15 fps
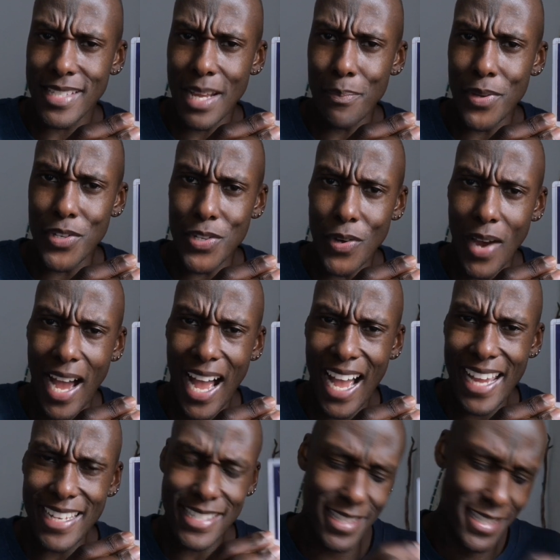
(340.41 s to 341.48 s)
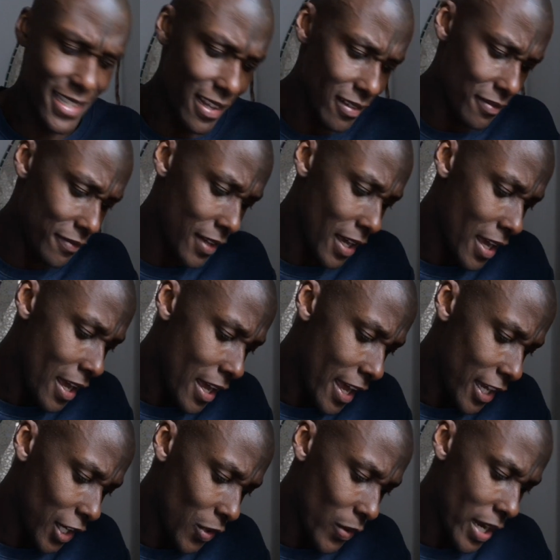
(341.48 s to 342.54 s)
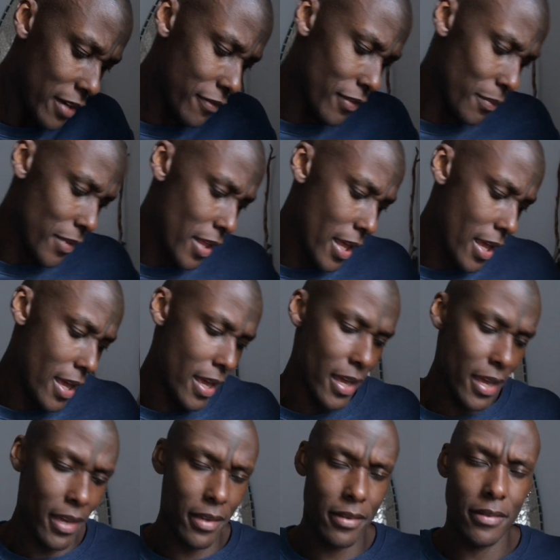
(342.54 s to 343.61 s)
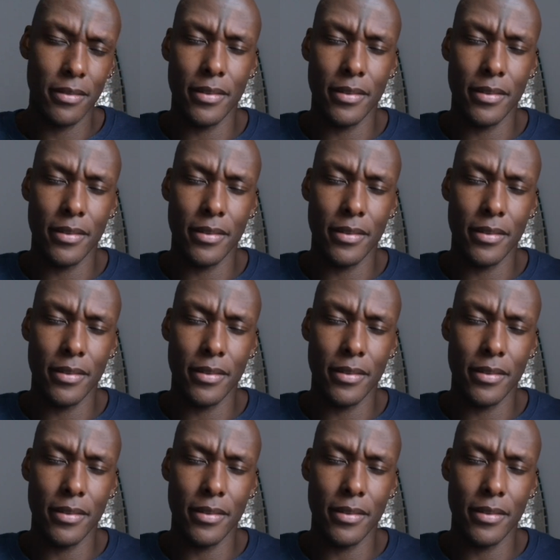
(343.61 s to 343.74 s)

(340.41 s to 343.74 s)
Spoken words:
Step into your highest self and create from there.